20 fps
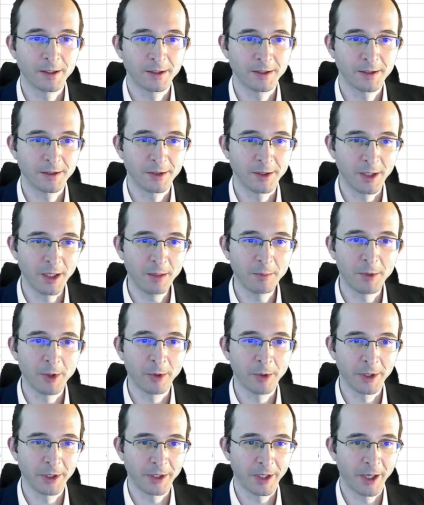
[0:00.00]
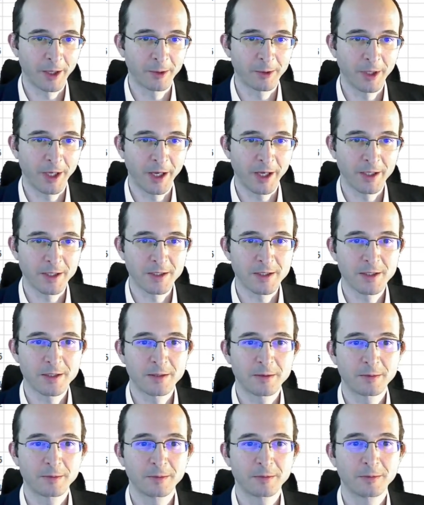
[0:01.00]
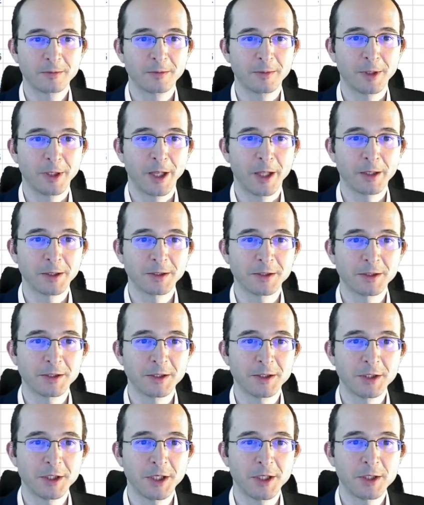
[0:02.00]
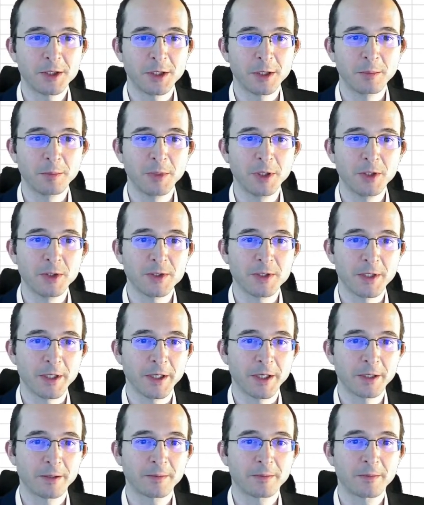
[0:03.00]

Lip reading: to keep going down has analogously changed, that means that